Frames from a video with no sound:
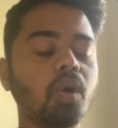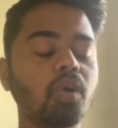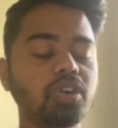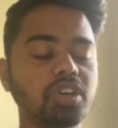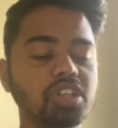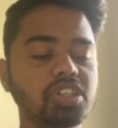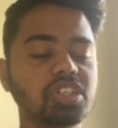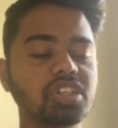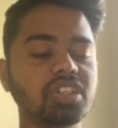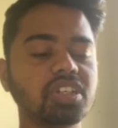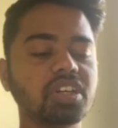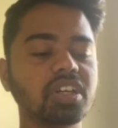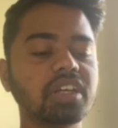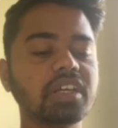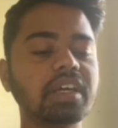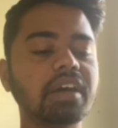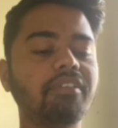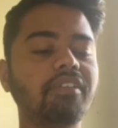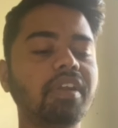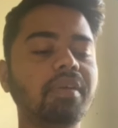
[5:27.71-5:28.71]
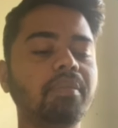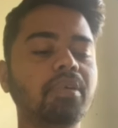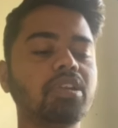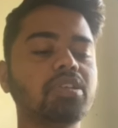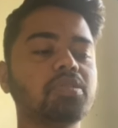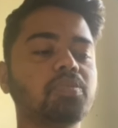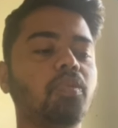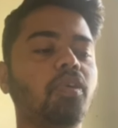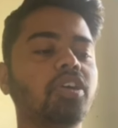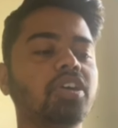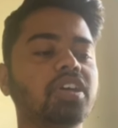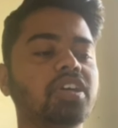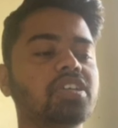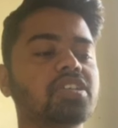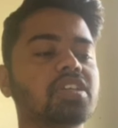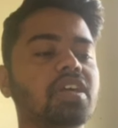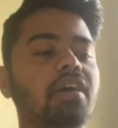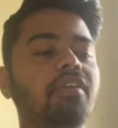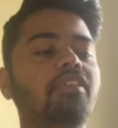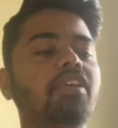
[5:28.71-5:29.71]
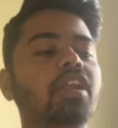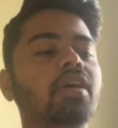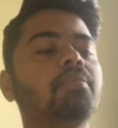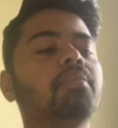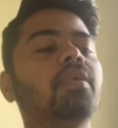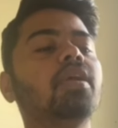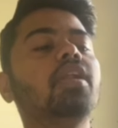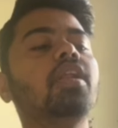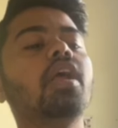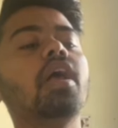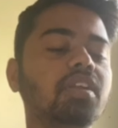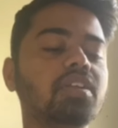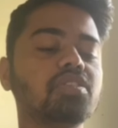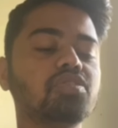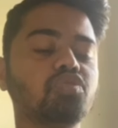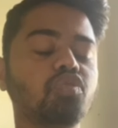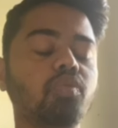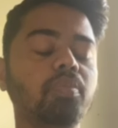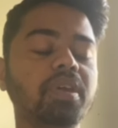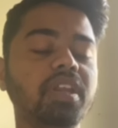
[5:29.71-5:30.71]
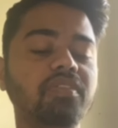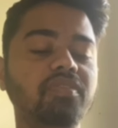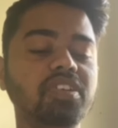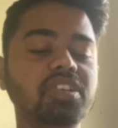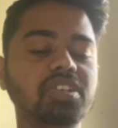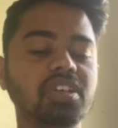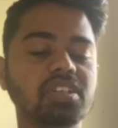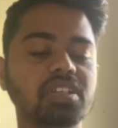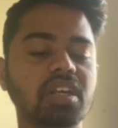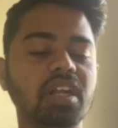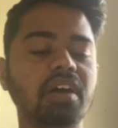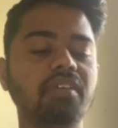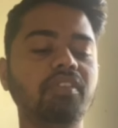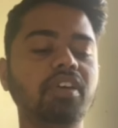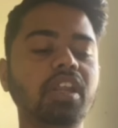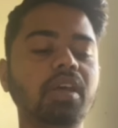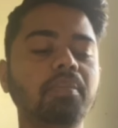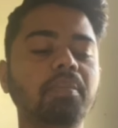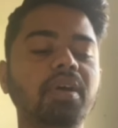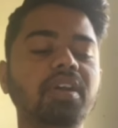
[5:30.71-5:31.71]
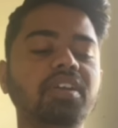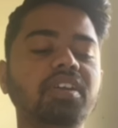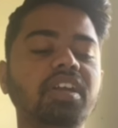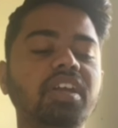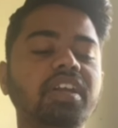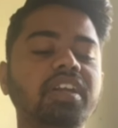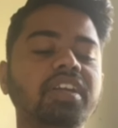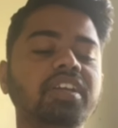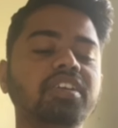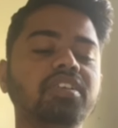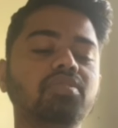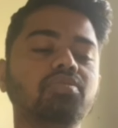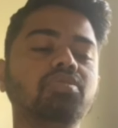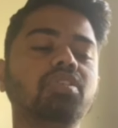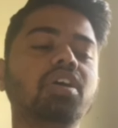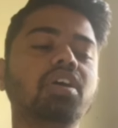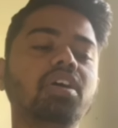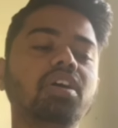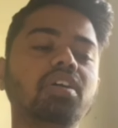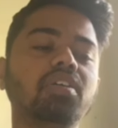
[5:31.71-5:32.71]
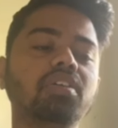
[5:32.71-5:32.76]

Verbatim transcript: otc trading available X available so many features are available relating to the